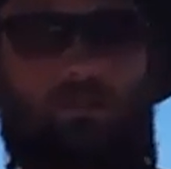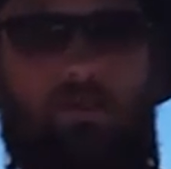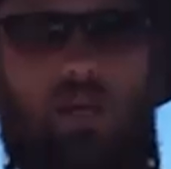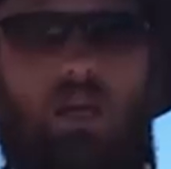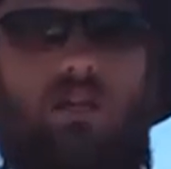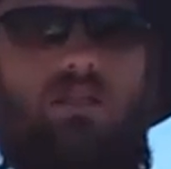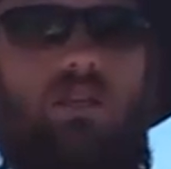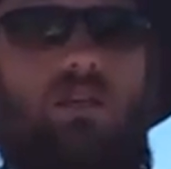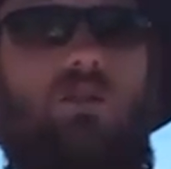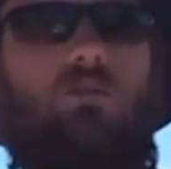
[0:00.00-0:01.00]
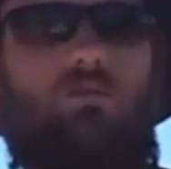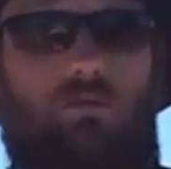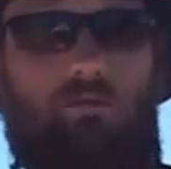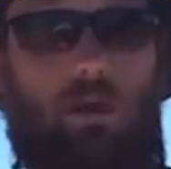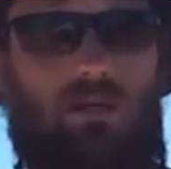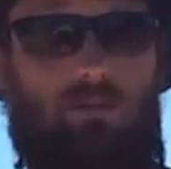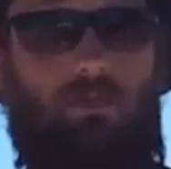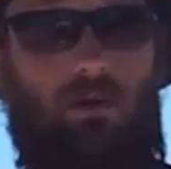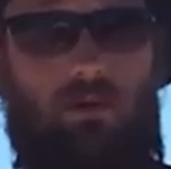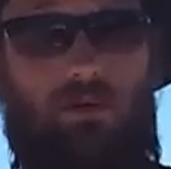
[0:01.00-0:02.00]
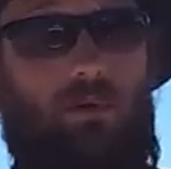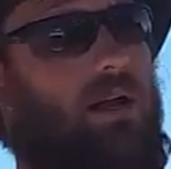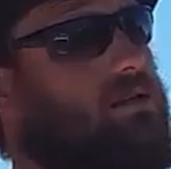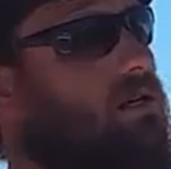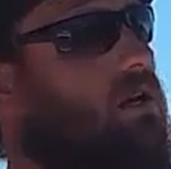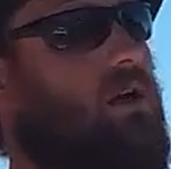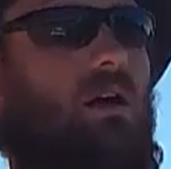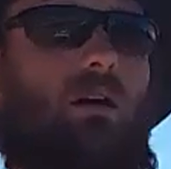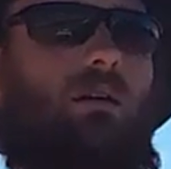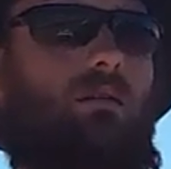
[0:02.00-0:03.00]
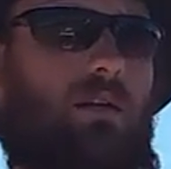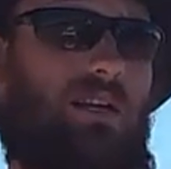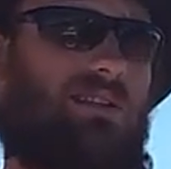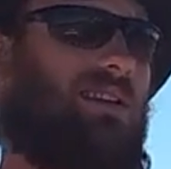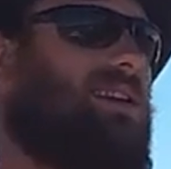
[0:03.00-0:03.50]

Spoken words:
a pig is a huge responsibility. Raising a hog is a